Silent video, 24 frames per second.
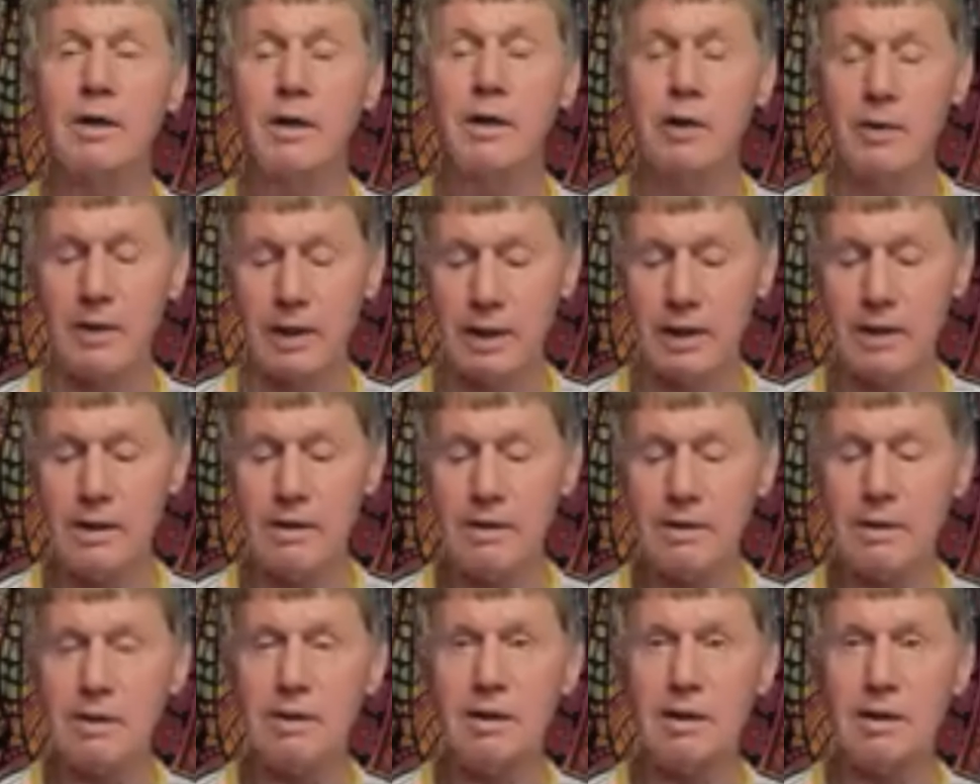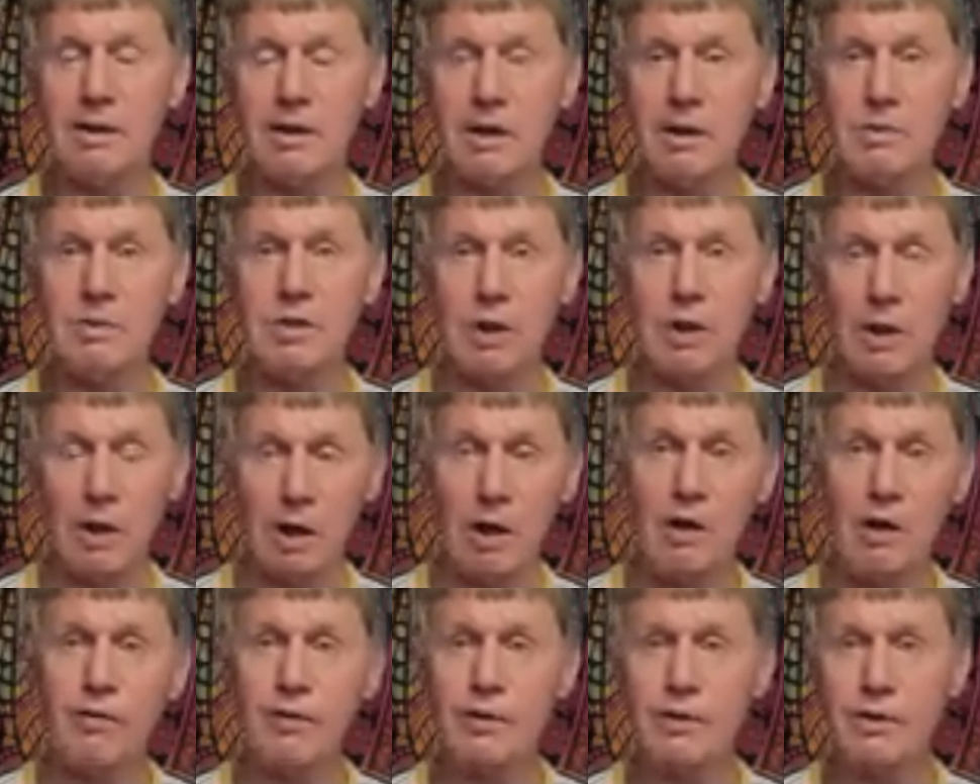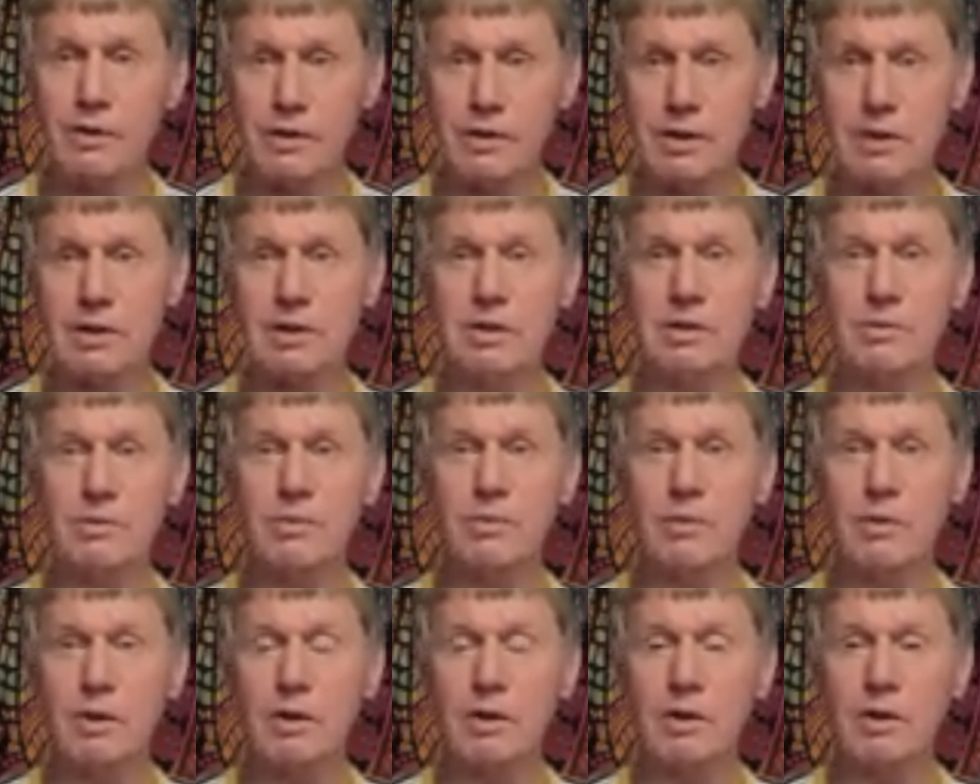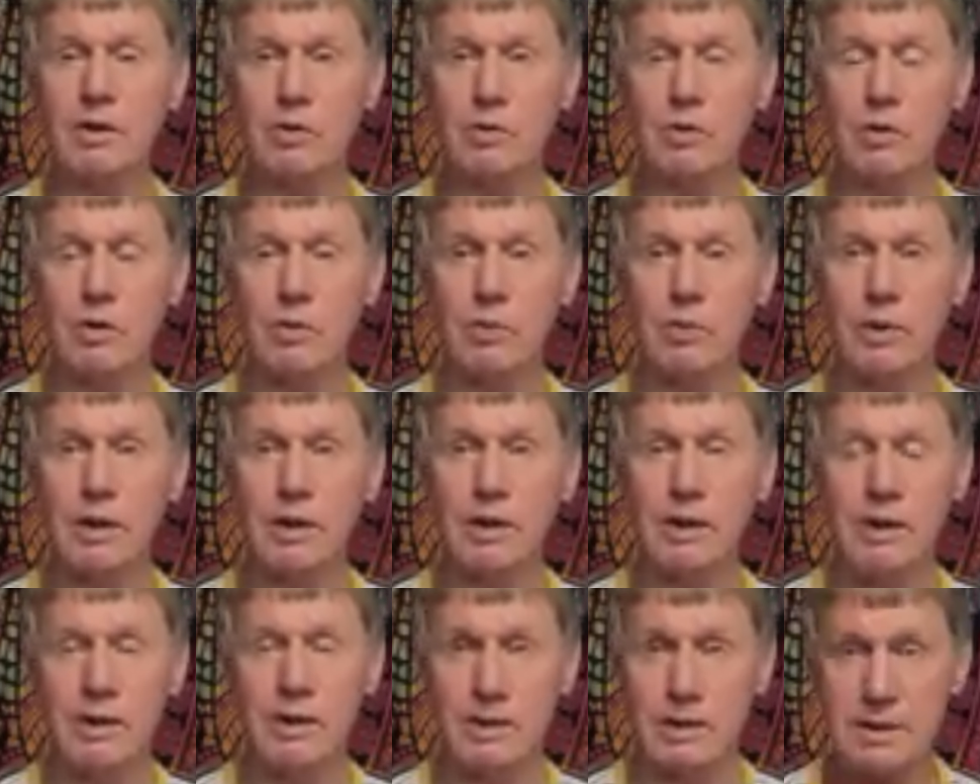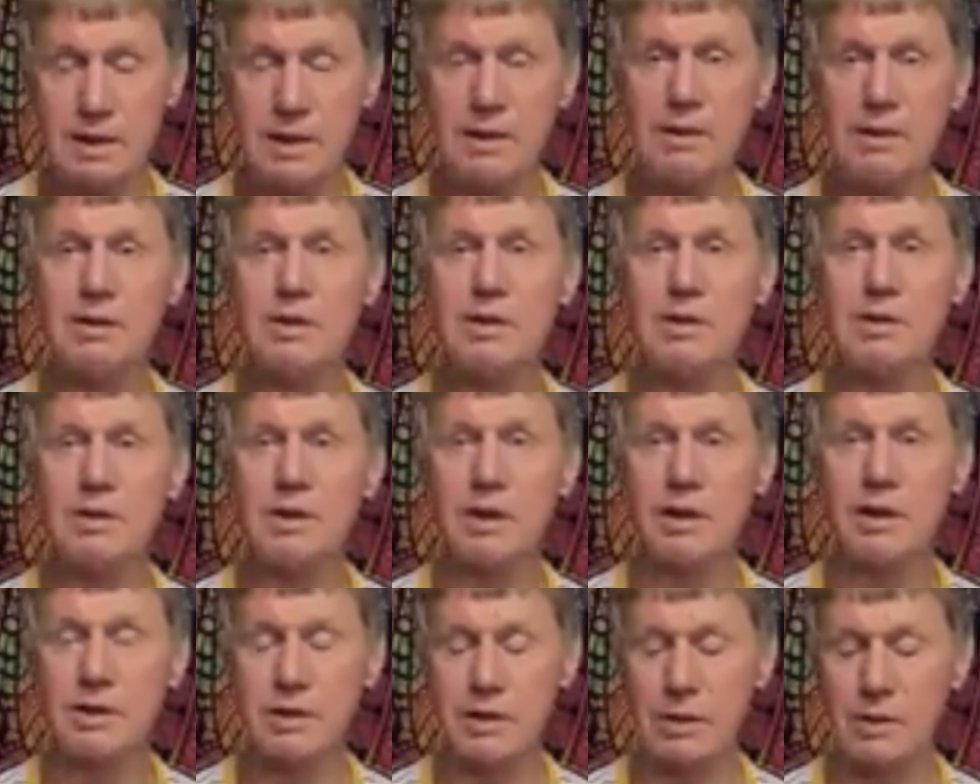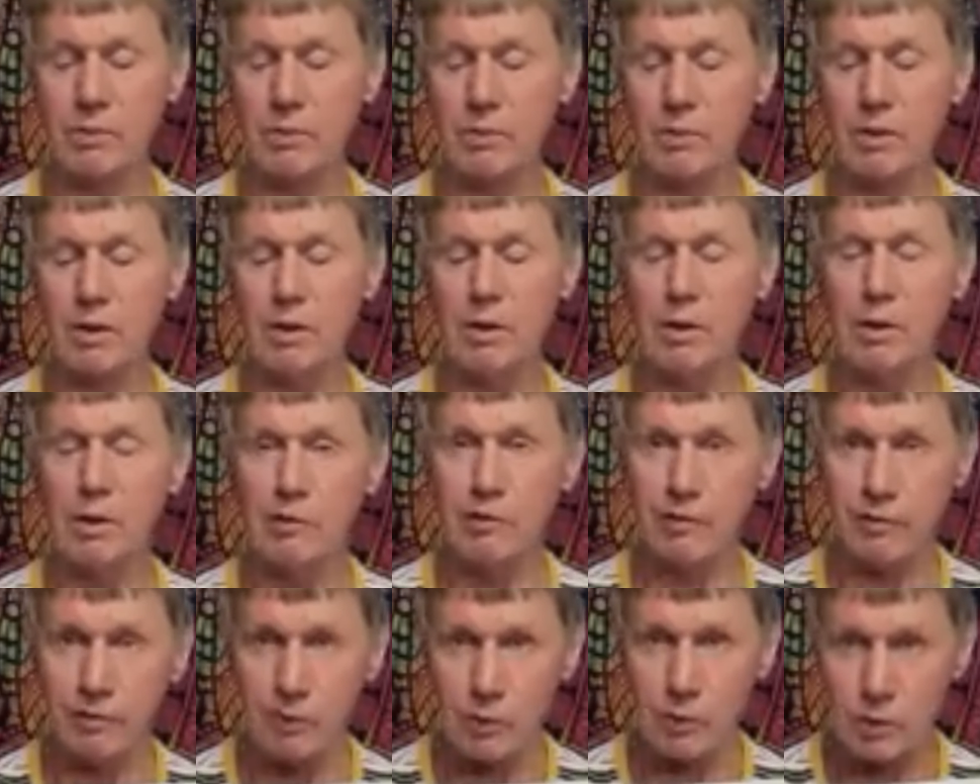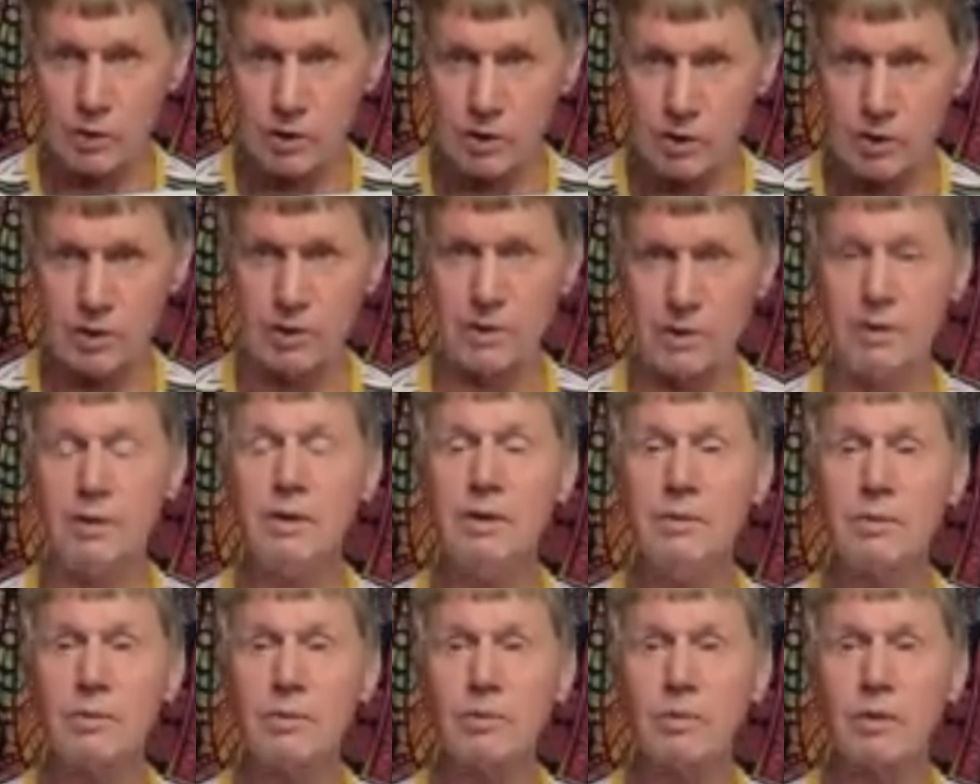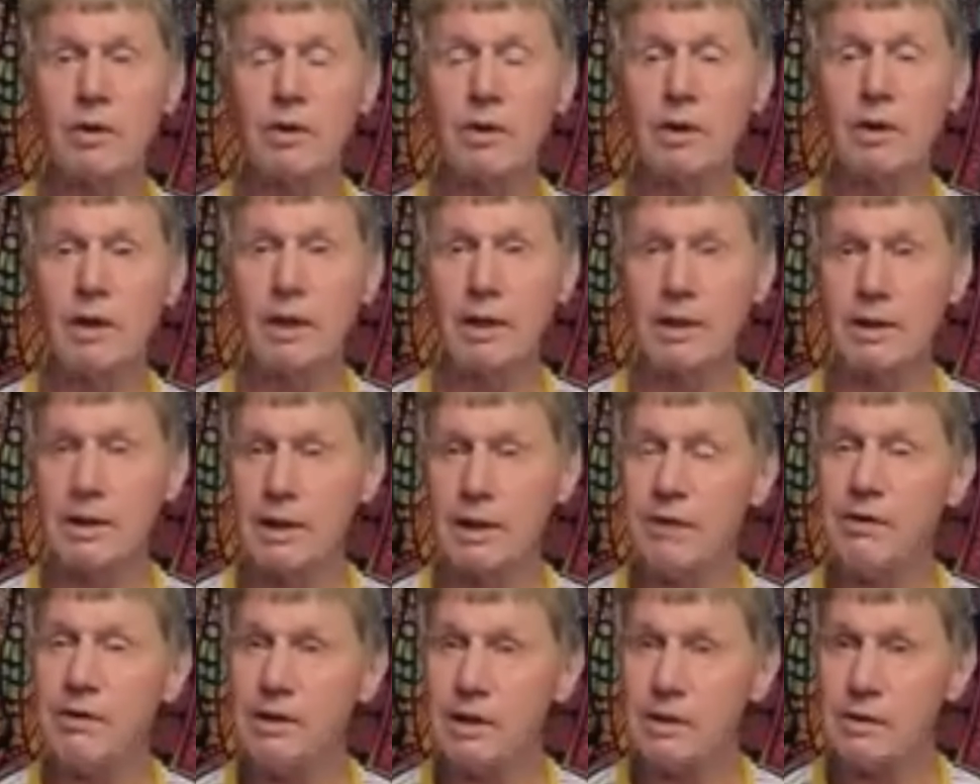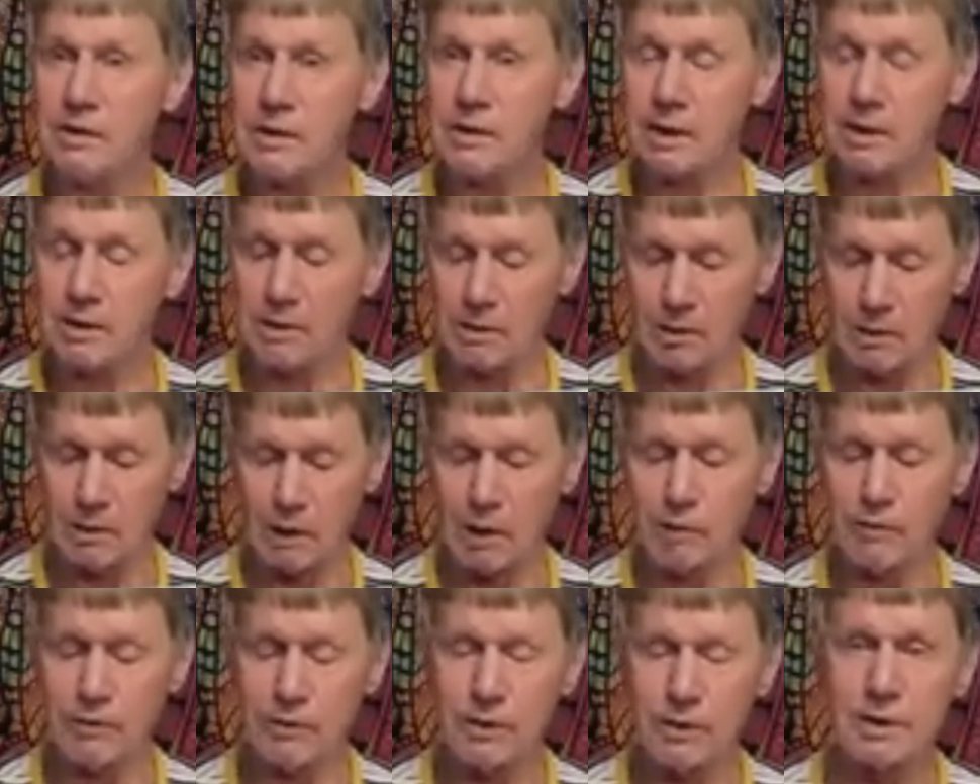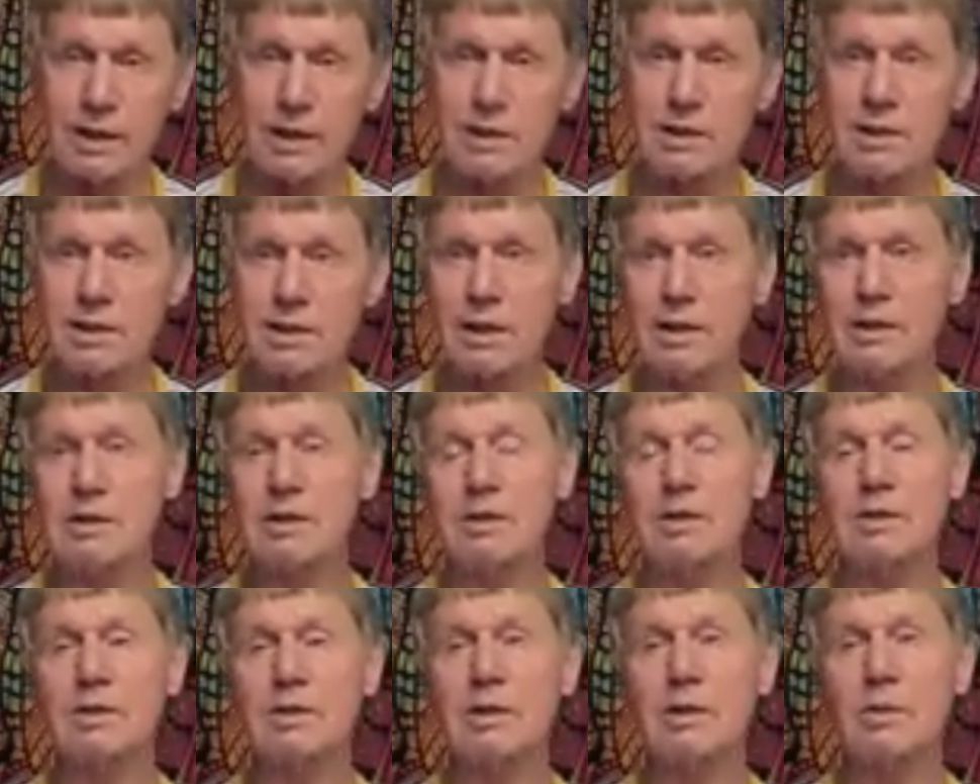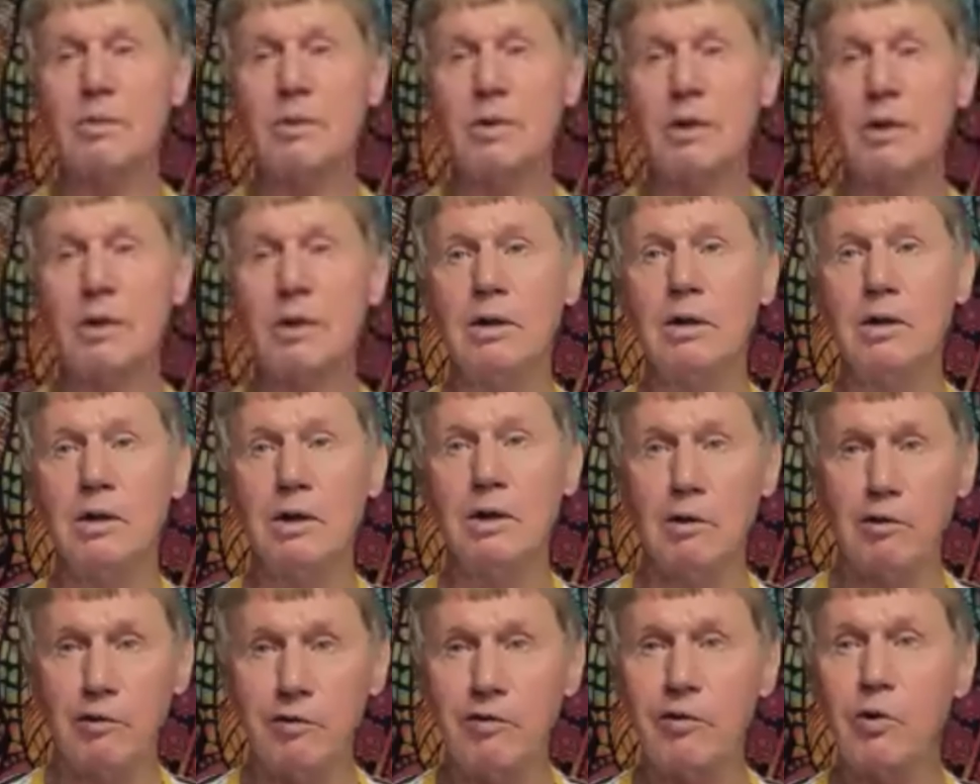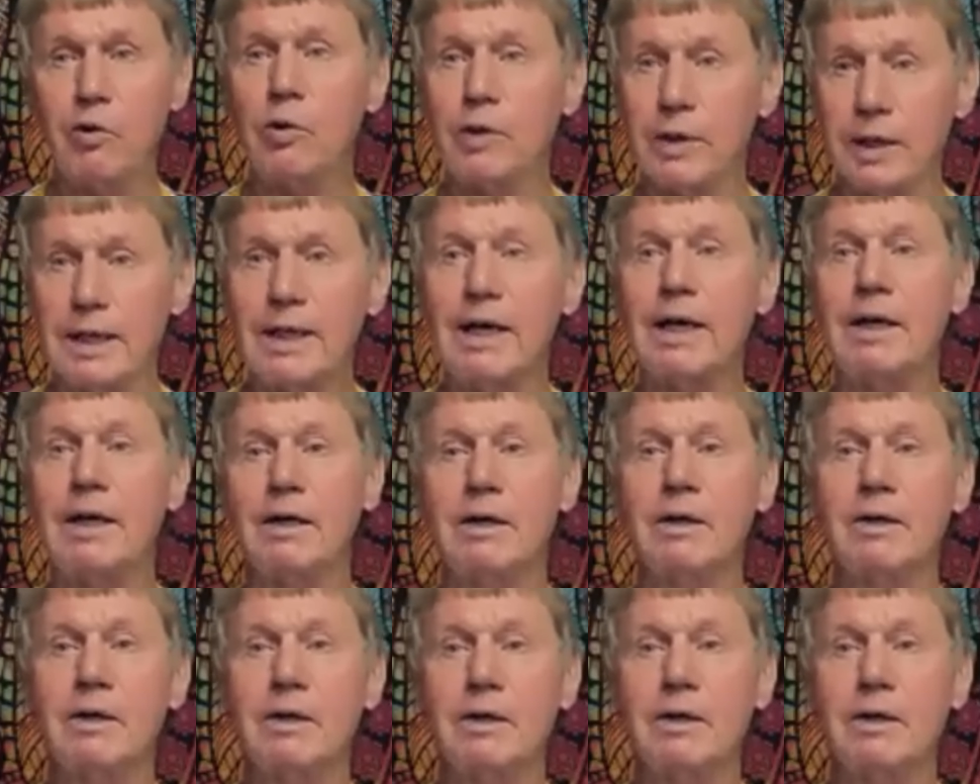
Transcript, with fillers: Now anything that comes after this will be in sentence structure for John and nothing then after that sentence can be for again.